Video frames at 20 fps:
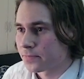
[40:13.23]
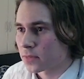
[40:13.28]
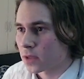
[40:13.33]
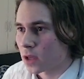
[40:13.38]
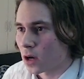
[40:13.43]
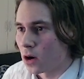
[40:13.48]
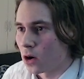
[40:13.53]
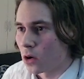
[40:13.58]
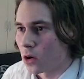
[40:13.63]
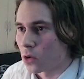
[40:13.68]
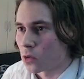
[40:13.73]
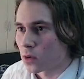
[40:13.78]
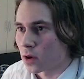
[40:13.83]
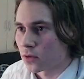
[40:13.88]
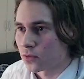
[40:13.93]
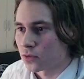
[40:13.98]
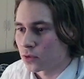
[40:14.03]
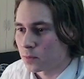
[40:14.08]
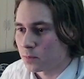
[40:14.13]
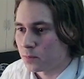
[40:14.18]
Oh,
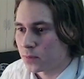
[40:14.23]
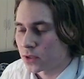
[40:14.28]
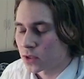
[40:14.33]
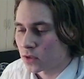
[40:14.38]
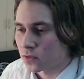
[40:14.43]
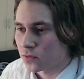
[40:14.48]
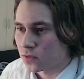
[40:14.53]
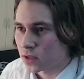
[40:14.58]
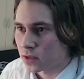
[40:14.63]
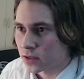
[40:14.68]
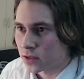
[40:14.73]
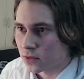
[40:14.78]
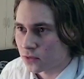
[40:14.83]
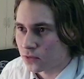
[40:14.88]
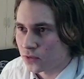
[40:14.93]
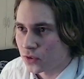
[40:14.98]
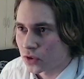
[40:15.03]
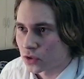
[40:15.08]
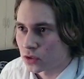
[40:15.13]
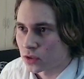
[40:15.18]
a Vulpira
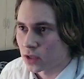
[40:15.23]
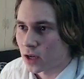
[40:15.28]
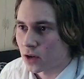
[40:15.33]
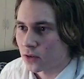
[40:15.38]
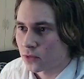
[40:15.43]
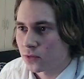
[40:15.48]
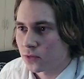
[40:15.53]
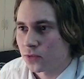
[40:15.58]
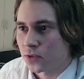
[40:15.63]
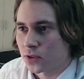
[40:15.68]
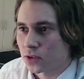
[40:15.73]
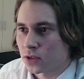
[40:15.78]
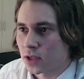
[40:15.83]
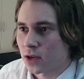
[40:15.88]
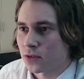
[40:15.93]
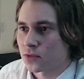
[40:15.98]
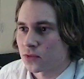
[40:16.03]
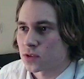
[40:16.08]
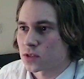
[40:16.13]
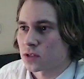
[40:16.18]
building Fearlaugh.
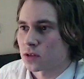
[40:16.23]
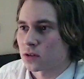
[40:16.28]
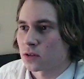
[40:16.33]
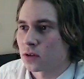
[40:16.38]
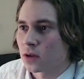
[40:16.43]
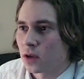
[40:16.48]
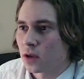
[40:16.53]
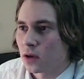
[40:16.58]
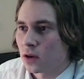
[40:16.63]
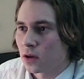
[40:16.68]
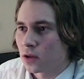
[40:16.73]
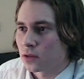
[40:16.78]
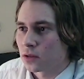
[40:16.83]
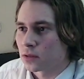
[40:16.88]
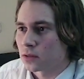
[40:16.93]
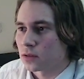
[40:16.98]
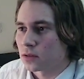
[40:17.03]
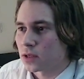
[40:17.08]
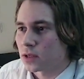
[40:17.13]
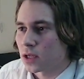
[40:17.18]
Fearlaugh is a
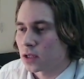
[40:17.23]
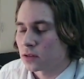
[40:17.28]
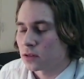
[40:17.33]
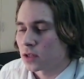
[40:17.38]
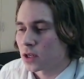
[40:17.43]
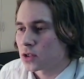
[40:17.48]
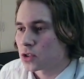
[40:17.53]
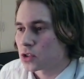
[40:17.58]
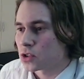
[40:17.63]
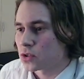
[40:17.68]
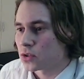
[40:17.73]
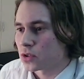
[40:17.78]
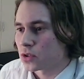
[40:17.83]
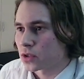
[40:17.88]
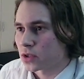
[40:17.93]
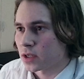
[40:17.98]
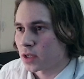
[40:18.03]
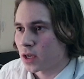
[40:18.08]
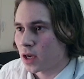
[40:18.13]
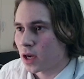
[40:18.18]

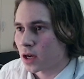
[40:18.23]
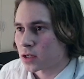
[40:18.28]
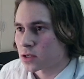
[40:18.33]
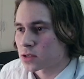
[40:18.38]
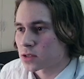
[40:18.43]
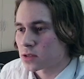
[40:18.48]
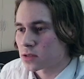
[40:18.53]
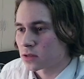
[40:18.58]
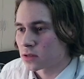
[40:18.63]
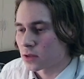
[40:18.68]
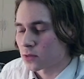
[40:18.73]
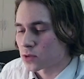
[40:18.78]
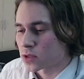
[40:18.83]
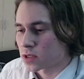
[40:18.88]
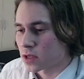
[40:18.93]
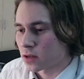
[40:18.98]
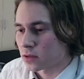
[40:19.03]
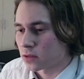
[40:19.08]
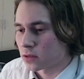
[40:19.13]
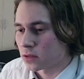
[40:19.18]
legendary axe that was
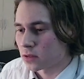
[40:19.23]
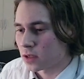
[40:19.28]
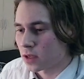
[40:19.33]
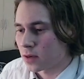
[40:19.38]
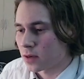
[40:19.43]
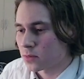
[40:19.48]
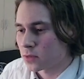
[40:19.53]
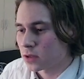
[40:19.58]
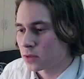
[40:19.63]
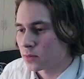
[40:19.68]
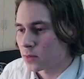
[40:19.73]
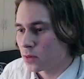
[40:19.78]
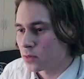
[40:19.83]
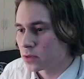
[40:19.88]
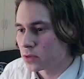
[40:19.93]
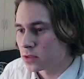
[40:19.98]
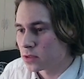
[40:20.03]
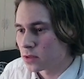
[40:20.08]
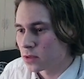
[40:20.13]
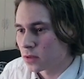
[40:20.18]
added in the game at the
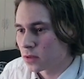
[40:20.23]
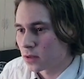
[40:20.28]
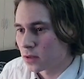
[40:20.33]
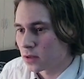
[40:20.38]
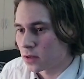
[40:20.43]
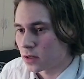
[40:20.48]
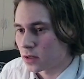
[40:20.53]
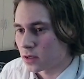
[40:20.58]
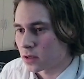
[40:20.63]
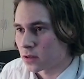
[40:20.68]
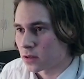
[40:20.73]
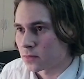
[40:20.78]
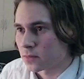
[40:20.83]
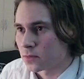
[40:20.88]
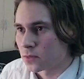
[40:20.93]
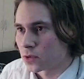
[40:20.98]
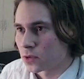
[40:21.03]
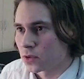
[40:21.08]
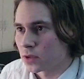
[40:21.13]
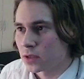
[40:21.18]
moment.
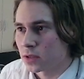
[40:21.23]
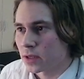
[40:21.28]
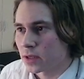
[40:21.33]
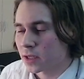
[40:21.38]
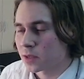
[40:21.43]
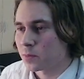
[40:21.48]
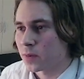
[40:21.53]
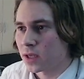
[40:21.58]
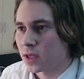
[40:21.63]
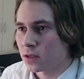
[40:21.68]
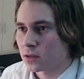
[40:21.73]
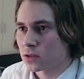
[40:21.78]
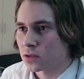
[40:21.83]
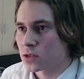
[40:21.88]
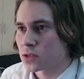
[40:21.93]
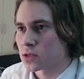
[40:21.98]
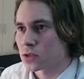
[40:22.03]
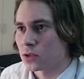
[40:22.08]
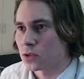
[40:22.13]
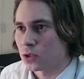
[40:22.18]
Really like painting this.